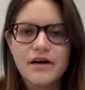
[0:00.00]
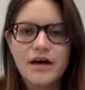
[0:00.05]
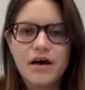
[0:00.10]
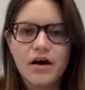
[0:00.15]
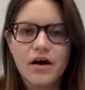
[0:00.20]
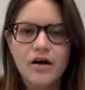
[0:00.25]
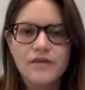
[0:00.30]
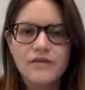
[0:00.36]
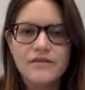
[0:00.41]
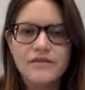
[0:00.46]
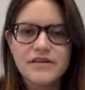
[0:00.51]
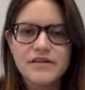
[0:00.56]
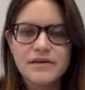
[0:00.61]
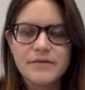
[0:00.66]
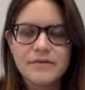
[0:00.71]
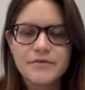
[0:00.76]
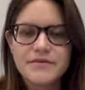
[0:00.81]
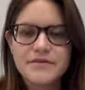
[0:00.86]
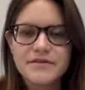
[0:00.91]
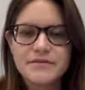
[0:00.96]
all of the
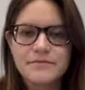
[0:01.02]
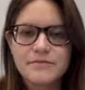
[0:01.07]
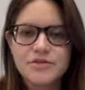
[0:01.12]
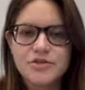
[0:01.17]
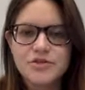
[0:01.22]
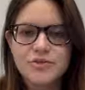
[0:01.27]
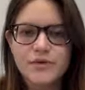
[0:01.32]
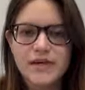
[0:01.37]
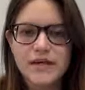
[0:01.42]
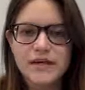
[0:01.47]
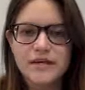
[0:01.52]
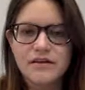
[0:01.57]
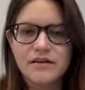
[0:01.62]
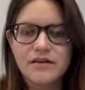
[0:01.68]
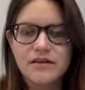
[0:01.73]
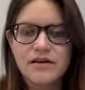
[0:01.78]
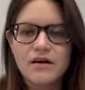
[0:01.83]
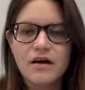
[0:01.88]
numbers in between